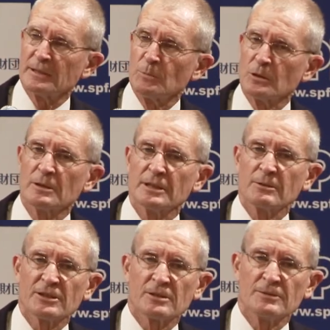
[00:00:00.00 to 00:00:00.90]
and more
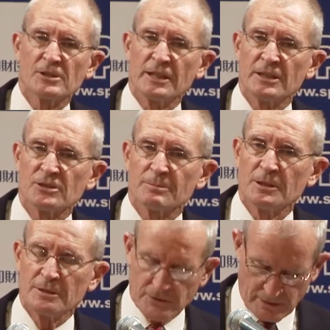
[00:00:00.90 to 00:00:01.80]
aggressive Chinese
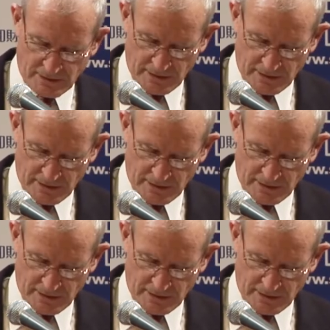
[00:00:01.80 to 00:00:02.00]
approach.